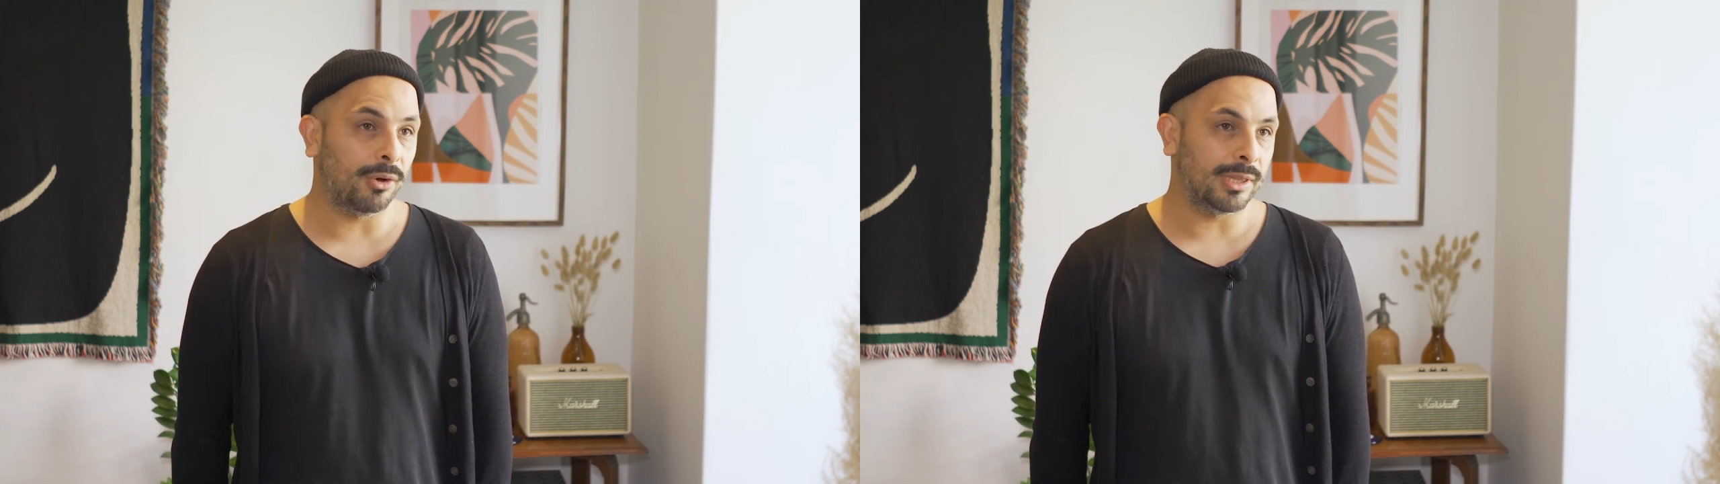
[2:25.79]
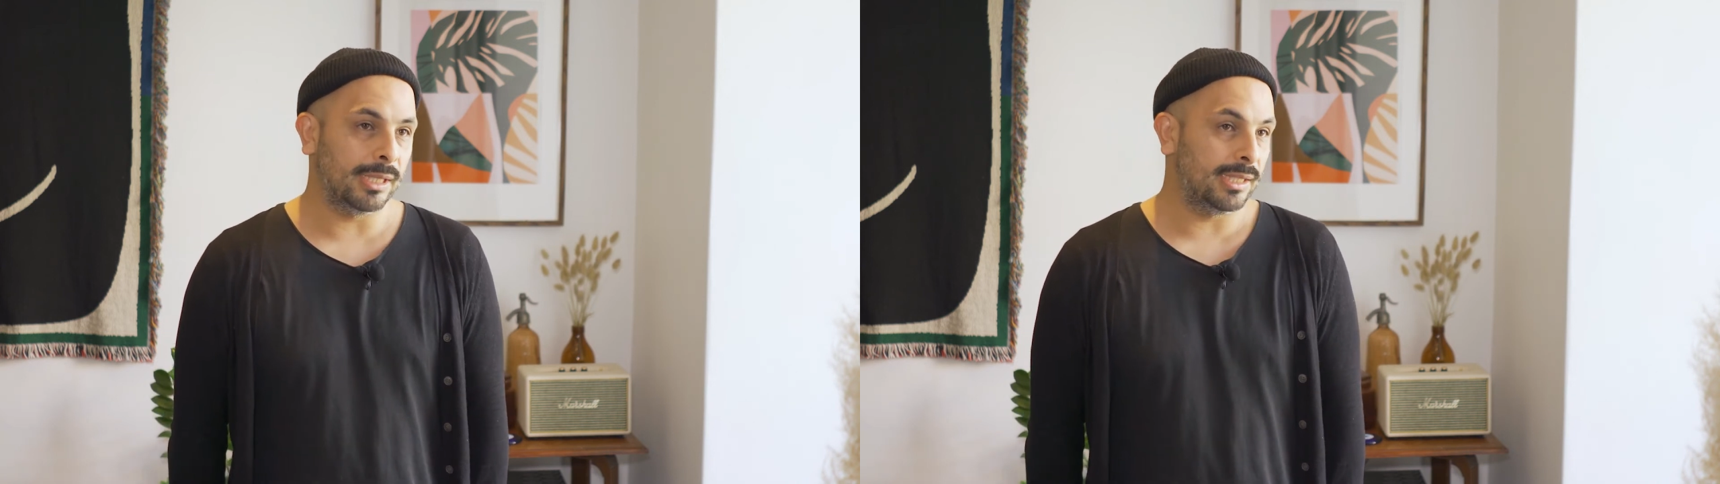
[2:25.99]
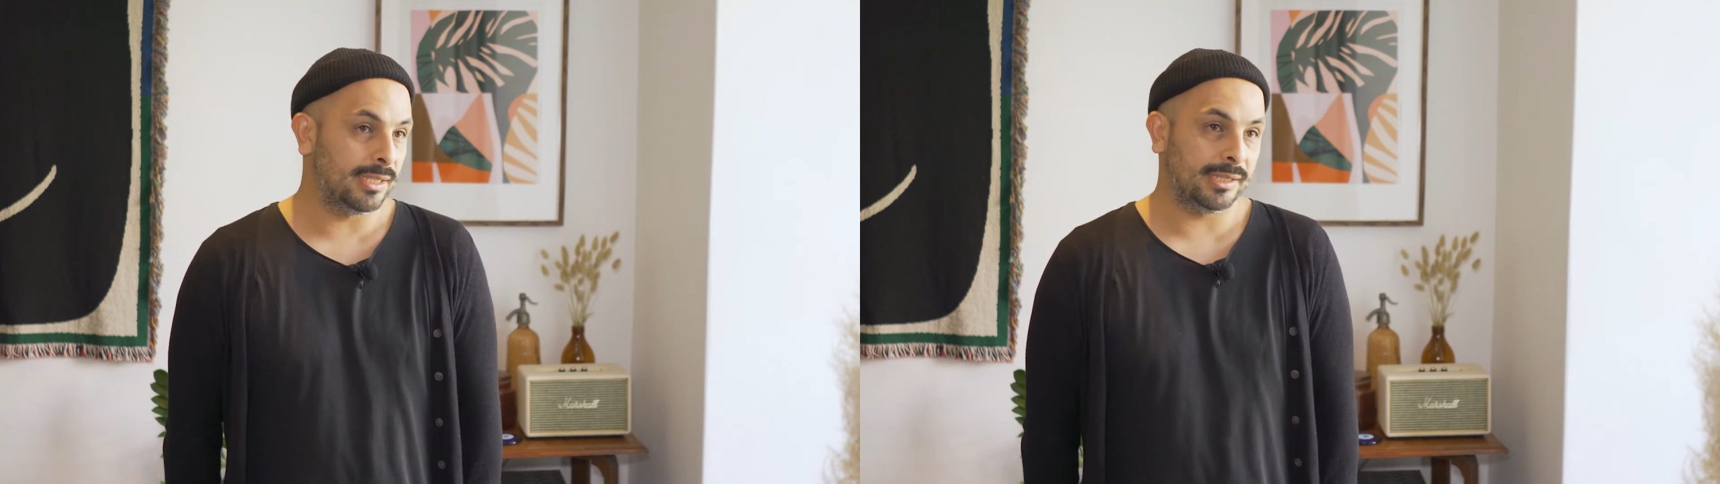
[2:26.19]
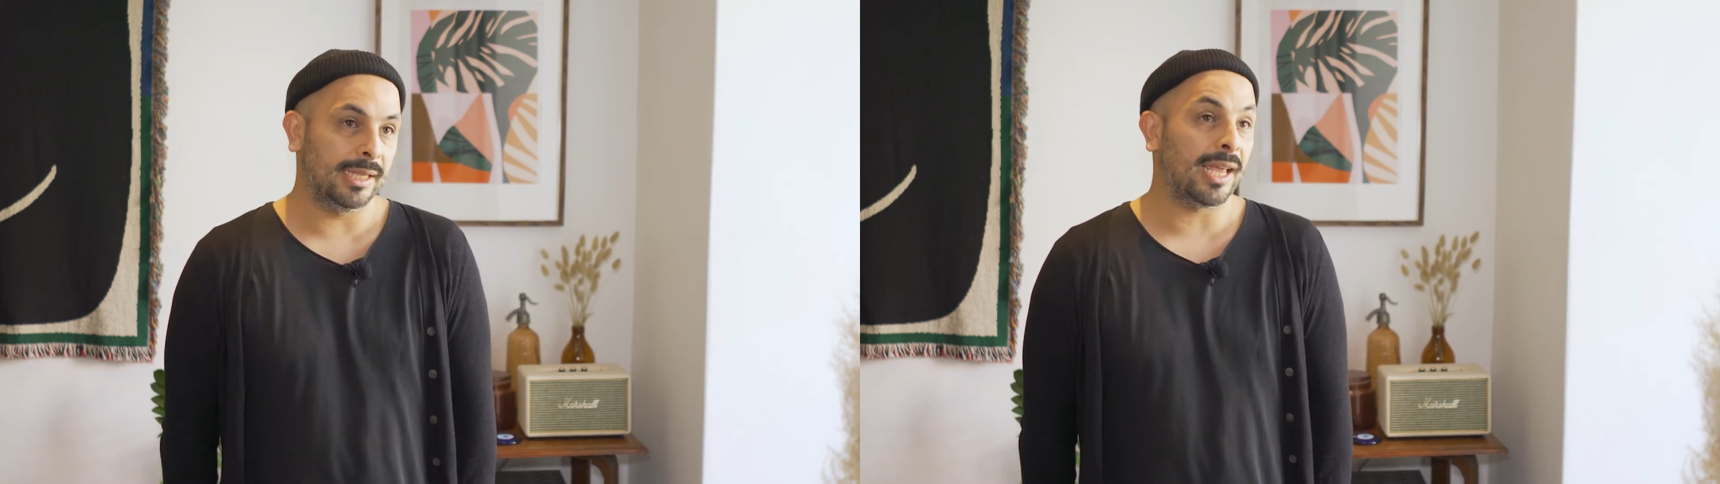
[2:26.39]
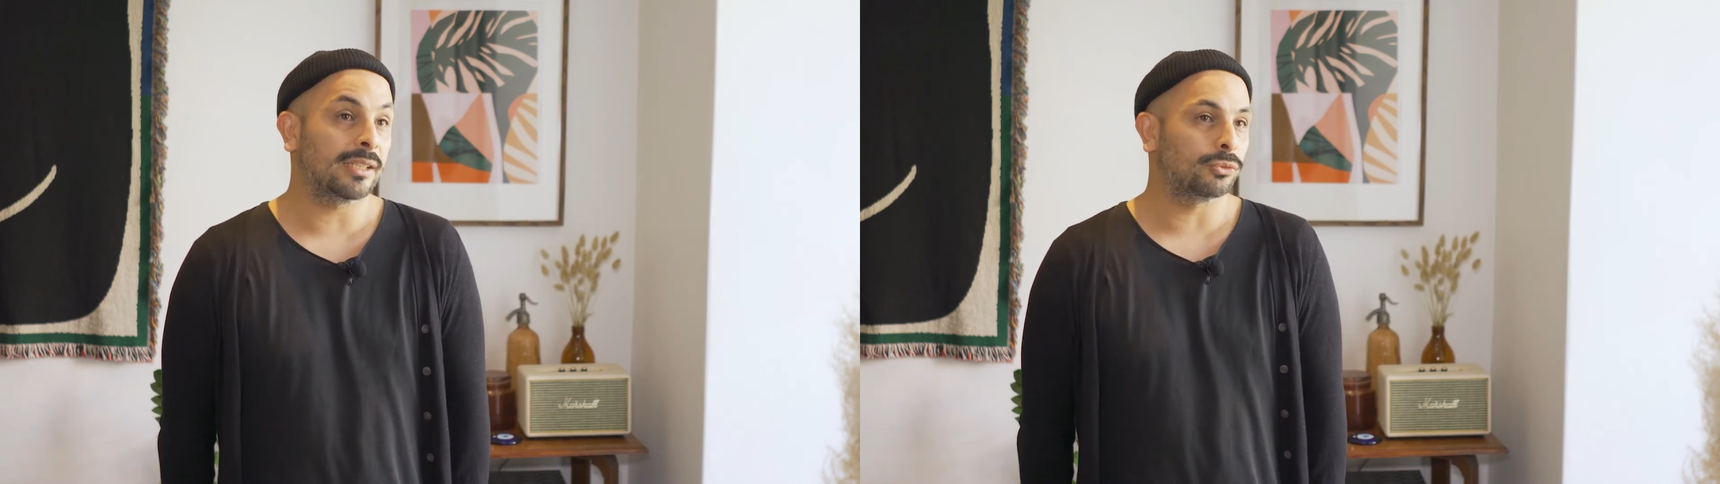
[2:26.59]
I think this is the
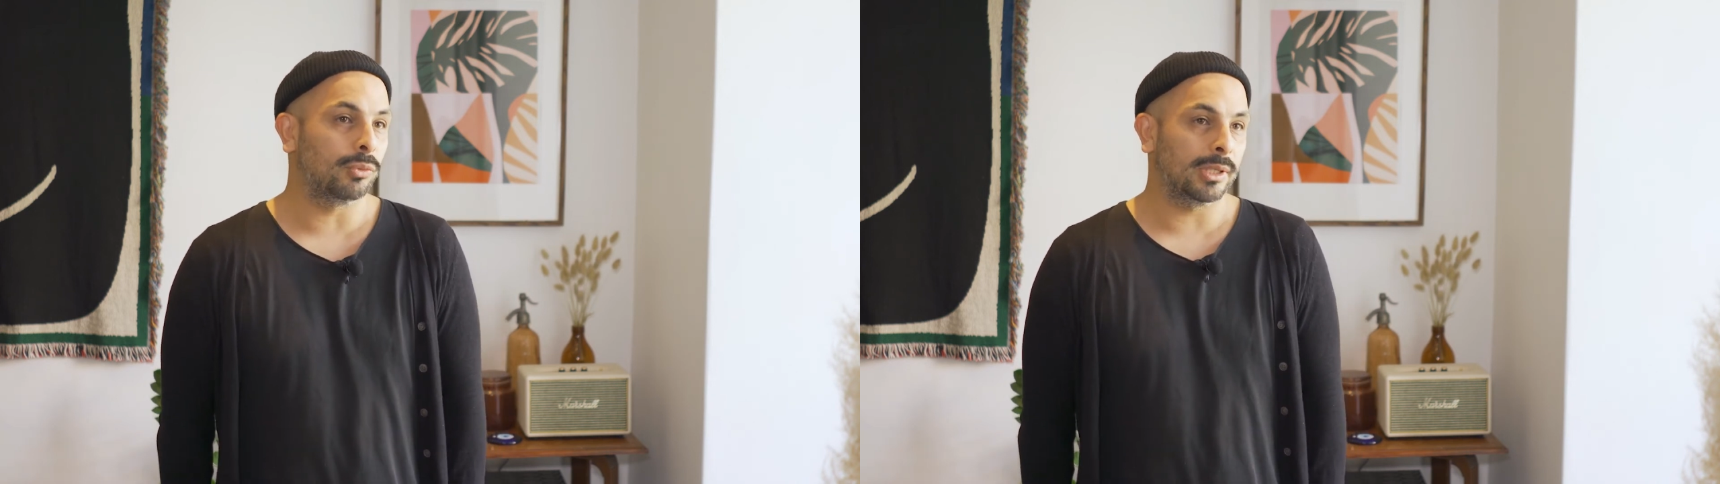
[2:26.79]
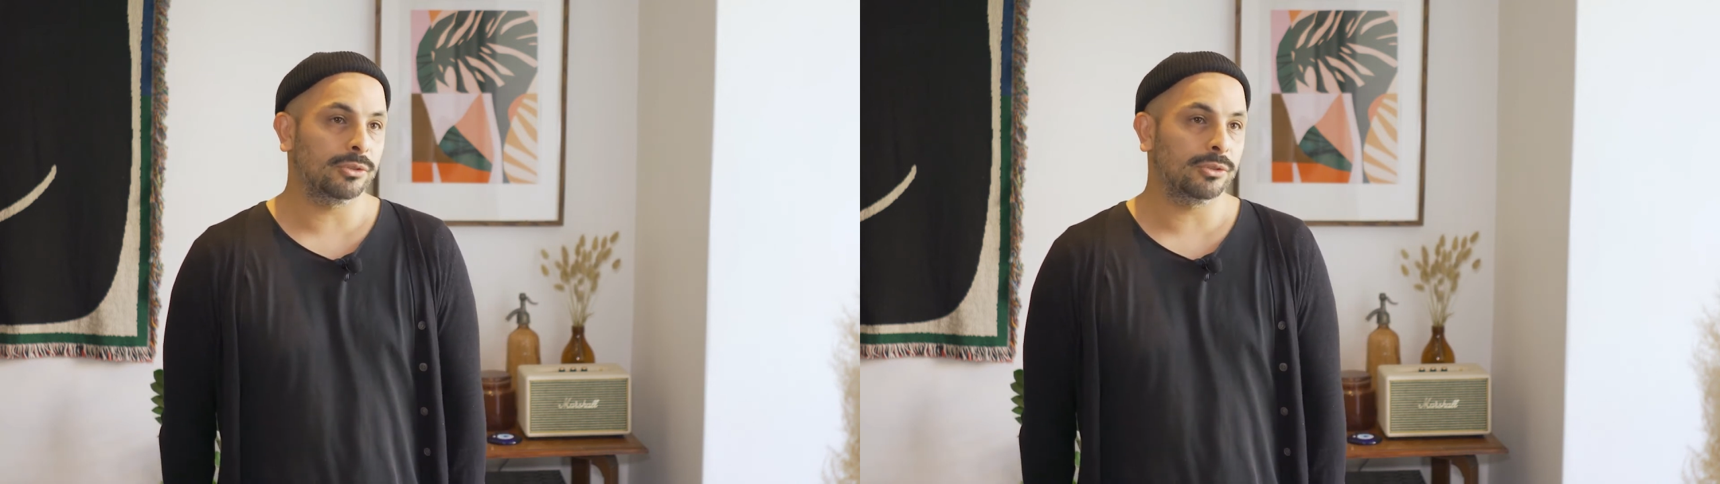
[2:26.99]
last one.